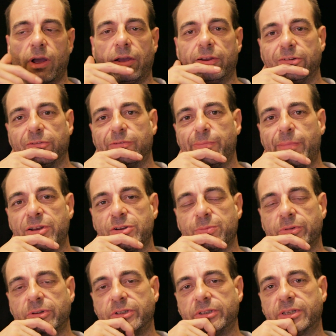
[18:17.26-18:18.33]
of
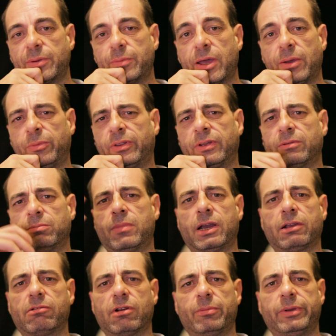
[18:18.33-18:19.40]
measurement is mm?
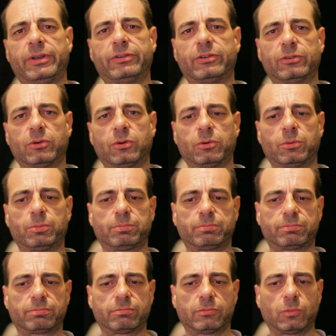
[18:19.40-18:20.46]
Micrometers, or
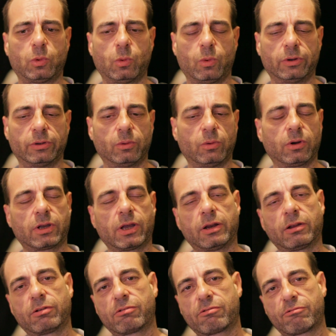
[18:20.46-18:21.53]
what kind
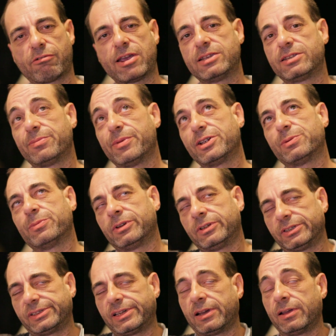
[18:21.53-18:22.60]
of crazy measurement
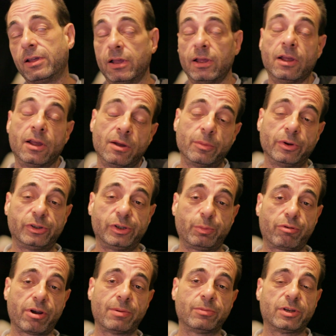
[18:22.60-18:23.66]
is that? But she
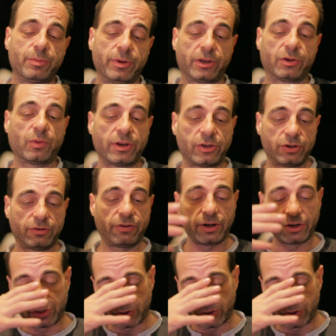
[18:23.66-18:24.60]
preempted me, because when she finished,